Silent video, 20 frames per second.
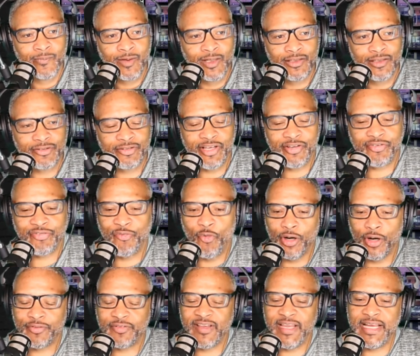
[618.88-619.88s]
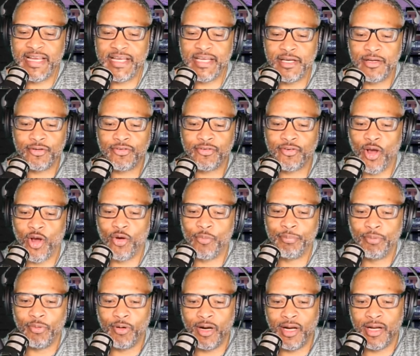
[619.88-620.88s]
She's fourteen years old,
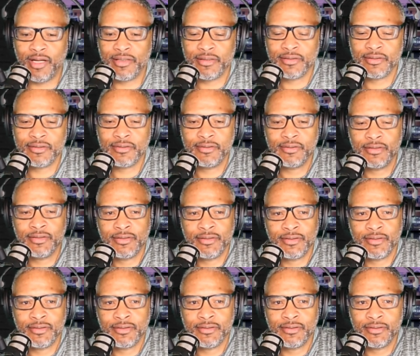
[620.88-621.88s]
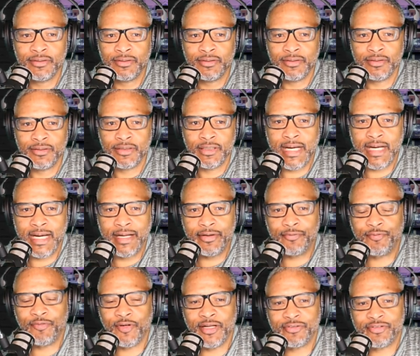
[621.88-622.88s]
bruh. How the
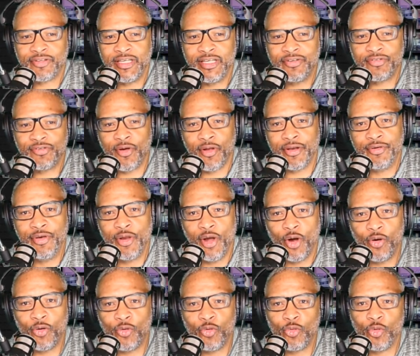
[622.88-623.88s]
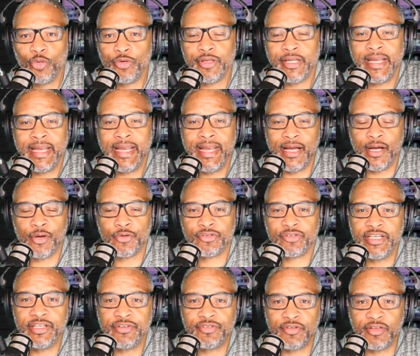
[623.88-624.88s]
fuck she's going to know who the hell
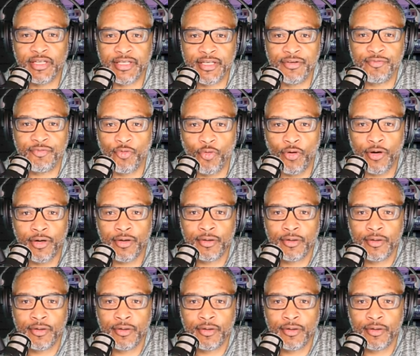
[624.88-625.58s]
she's looking for?